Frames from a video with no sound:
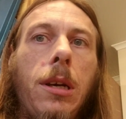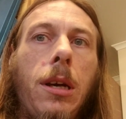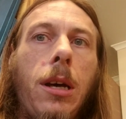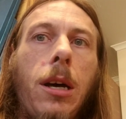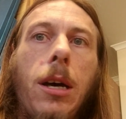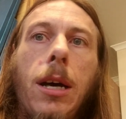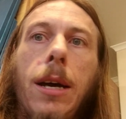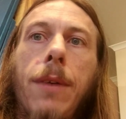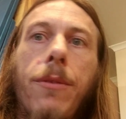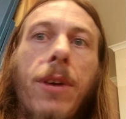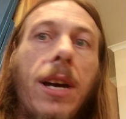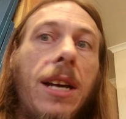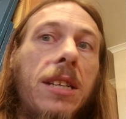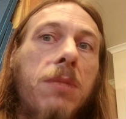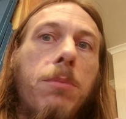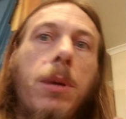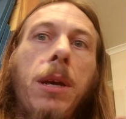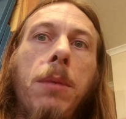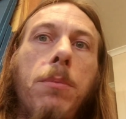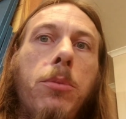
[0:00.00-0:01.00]
I've
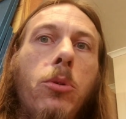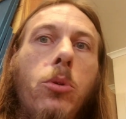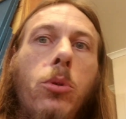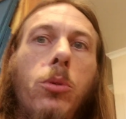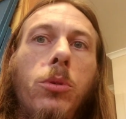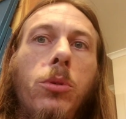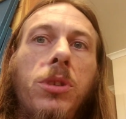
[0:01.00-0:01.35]
asked people